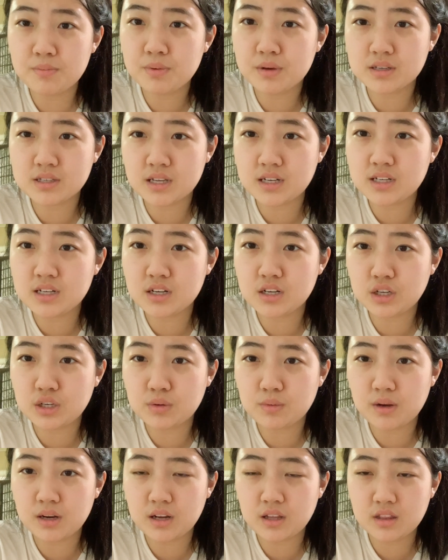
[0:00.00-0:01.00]
because I didn't
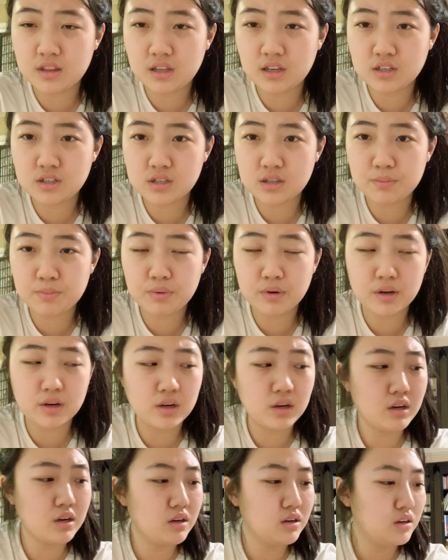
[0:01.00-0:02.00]
do anything to the
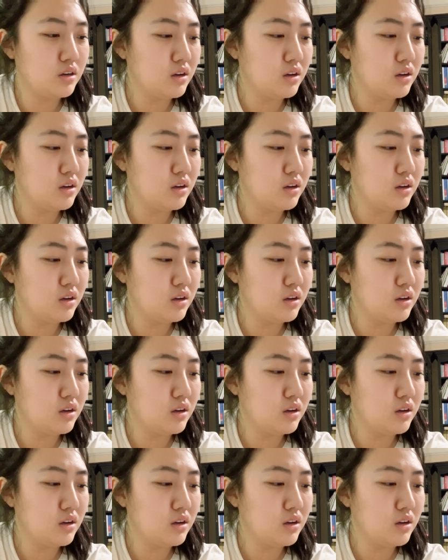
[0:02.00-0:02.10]
printer.